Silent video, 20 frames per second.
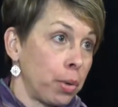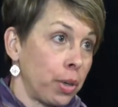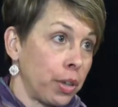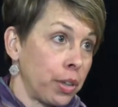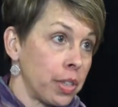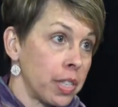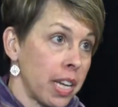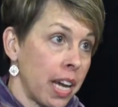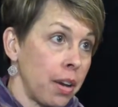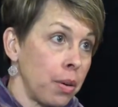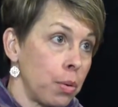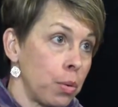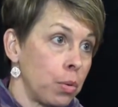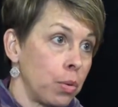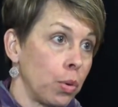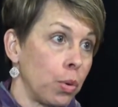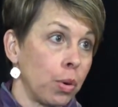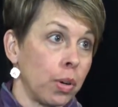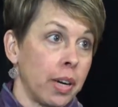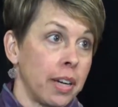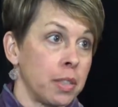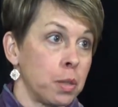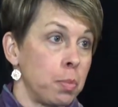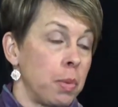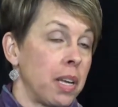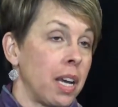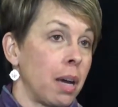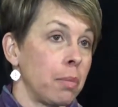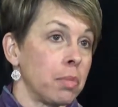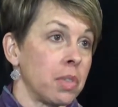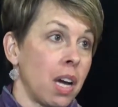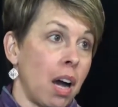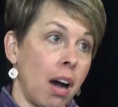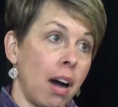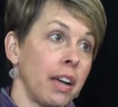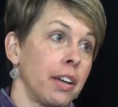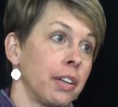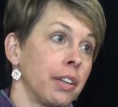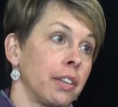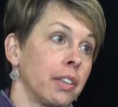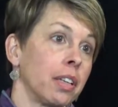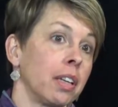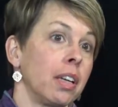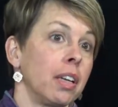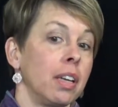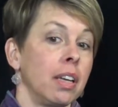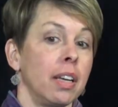burned out or has become tired